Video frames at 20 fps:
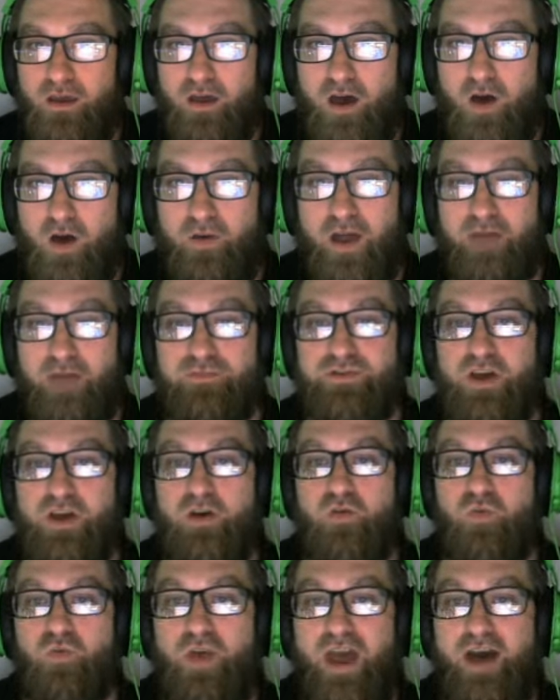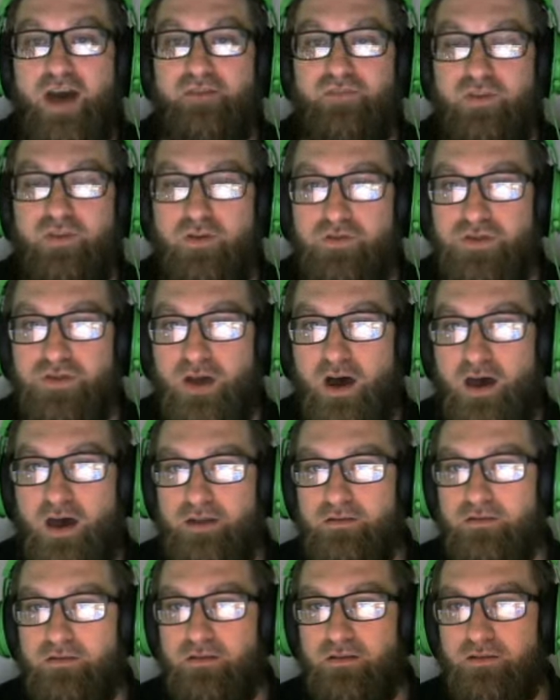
Okay, so we have Kuzan.